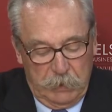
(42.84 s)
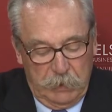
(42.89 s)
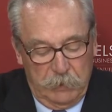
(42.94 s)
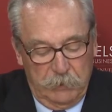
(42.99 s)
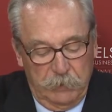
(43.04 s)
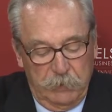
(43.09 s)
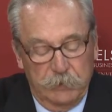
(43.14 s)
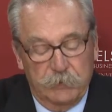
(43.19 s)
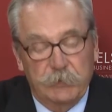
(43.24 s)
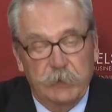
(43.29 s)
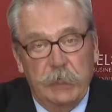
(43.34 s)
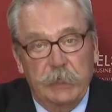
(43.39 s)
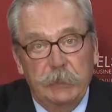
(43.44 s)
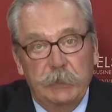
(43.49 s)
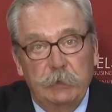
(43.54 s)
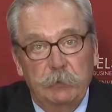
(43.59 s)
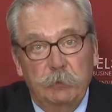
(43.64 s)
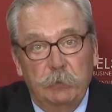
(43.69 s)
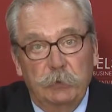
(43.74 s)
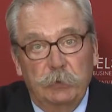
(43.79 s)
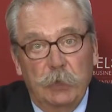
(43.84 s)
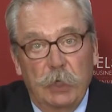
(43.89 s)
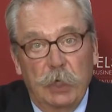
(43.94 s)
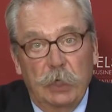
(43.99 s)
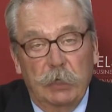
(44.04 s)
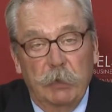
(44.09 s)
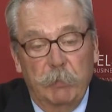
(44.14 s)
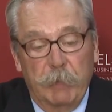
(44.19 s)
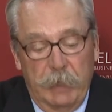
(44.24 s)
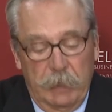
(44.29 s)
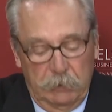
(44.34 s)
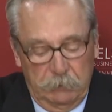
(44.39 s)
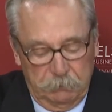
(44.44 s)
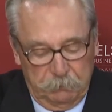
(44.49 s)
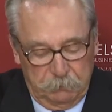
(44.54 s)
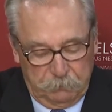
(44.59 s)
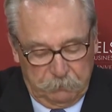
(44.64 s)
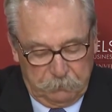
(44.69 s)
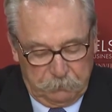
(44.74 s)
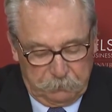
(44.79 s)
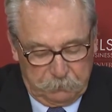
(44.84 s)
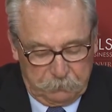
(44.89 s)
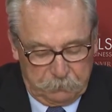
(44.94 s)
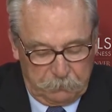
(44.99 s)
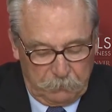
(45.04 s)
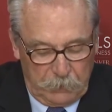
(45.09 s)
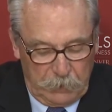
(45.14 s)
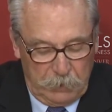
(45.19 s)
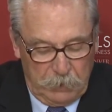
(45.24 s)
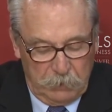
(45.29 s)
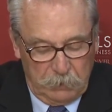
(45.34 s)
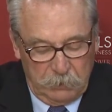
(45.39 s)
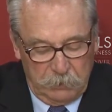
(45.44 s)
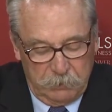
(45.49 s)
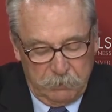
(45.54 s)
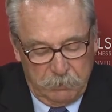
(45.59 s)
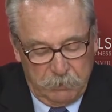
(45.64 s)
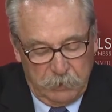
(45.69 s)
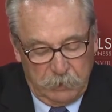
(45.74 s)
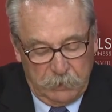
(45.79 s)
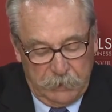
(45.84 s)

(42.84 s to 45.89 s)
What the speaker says: In this session, we'll talk about the